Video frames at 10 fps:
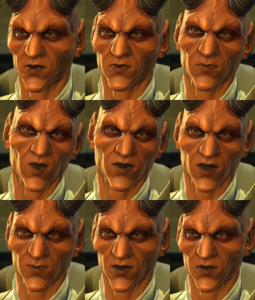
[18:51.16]
It's about
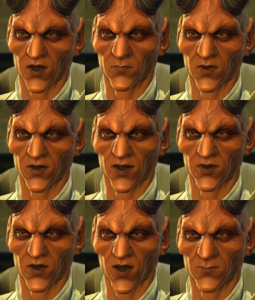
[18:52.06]
time I got back
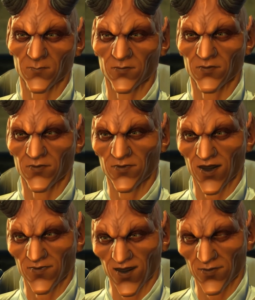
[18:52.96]
in the game.
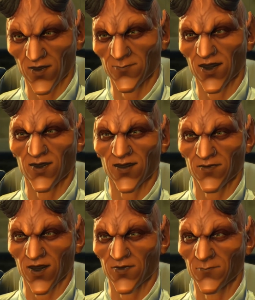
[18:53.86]
Can't afford to let
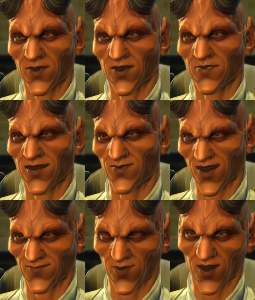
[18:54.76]
myself get out of
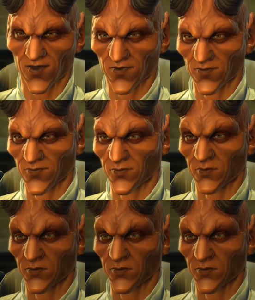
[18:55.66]
practice, after all.